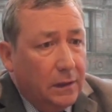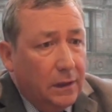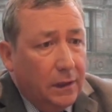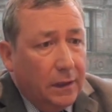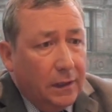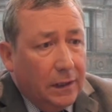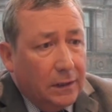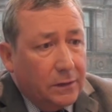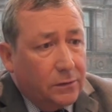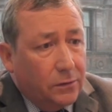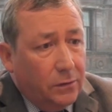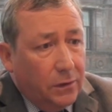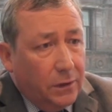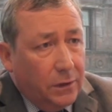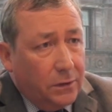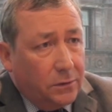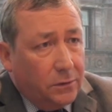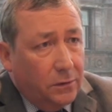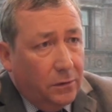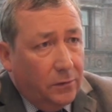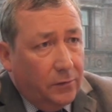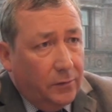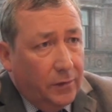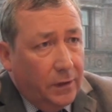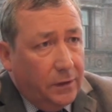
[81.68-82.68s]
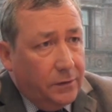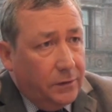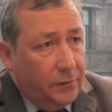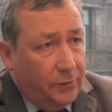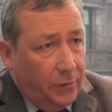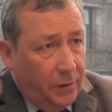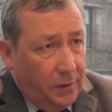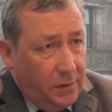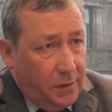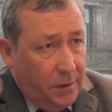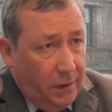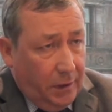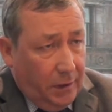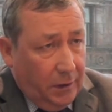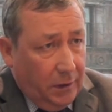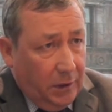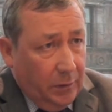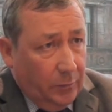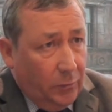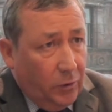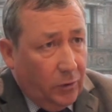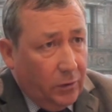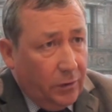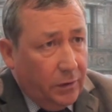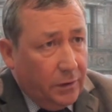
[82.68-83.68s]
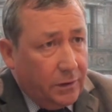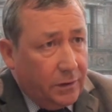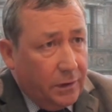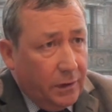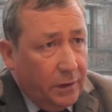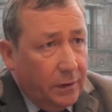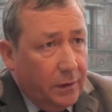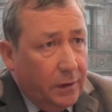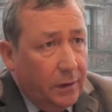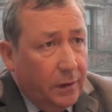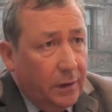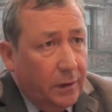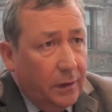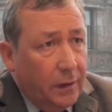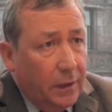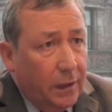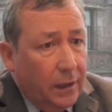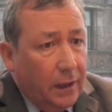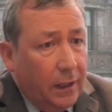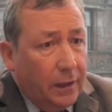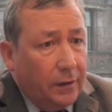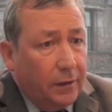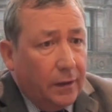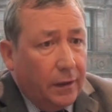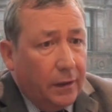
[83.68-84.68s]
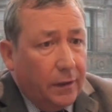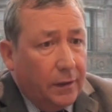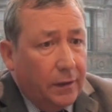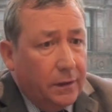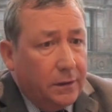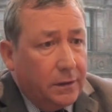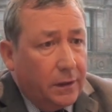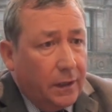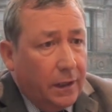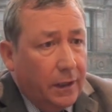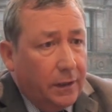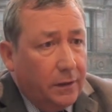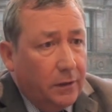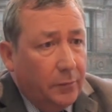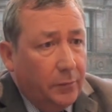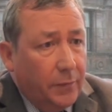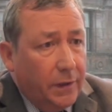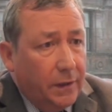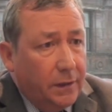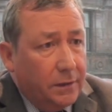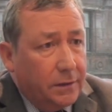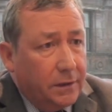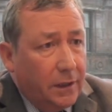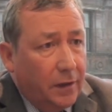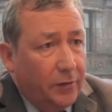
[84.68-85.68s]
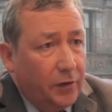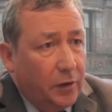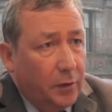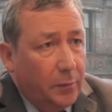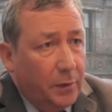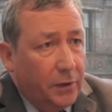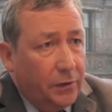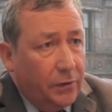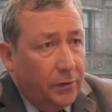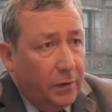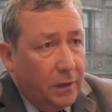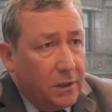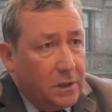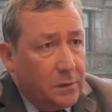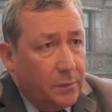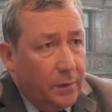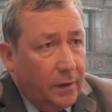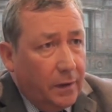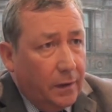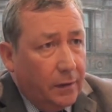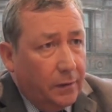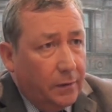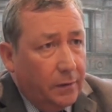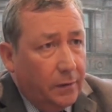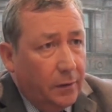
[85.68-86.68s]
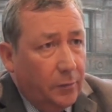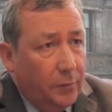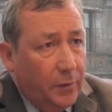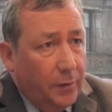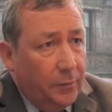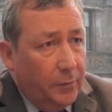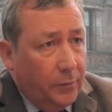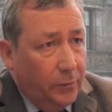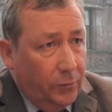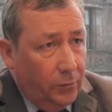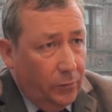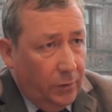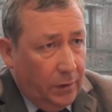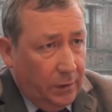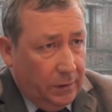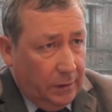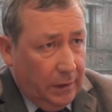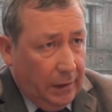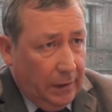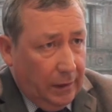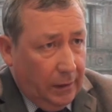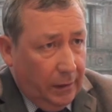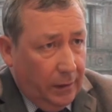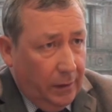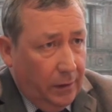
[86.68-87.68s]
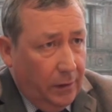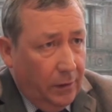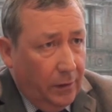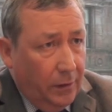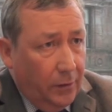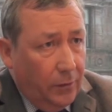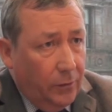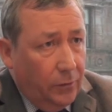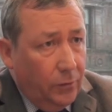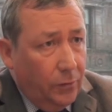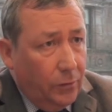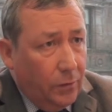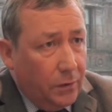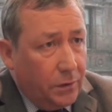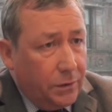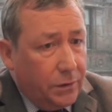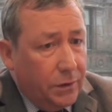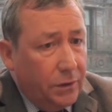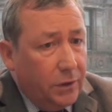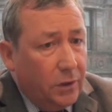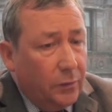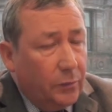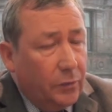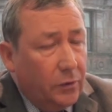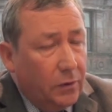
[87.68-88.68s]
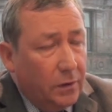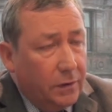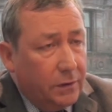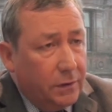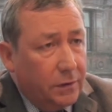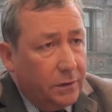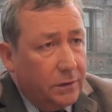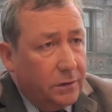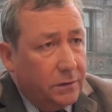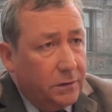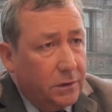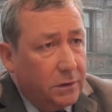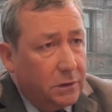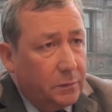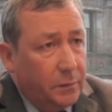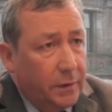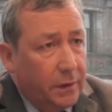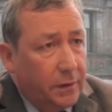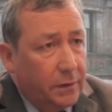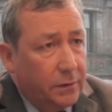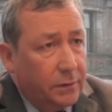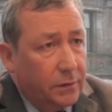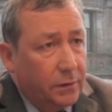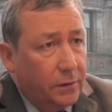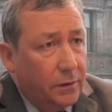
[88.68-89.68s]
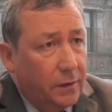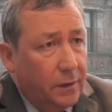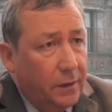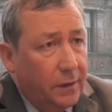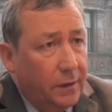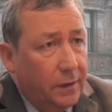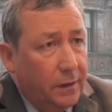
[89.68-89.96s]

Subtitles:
And that's got to stop. For the sake of democracy, I think these kind of meetings have to be transparent and people know exactly who our senior politicians are speaking to.